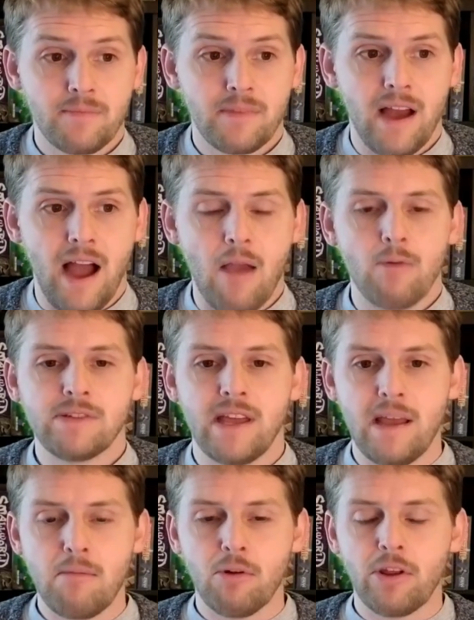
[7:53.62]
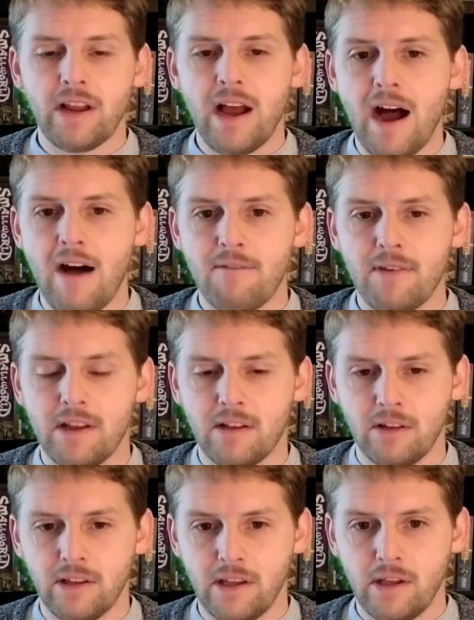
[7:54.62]
I was able to
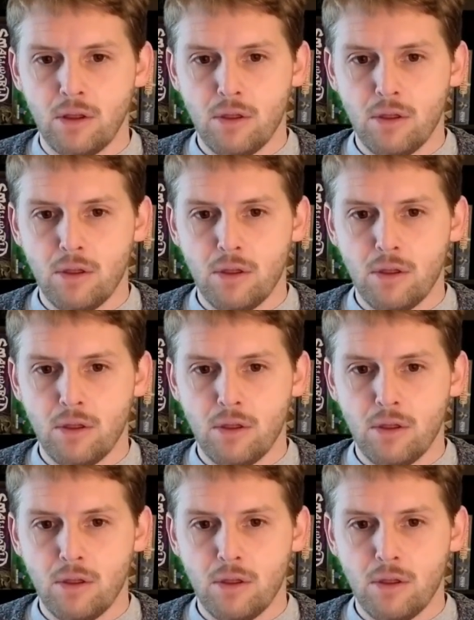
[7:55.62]
confidently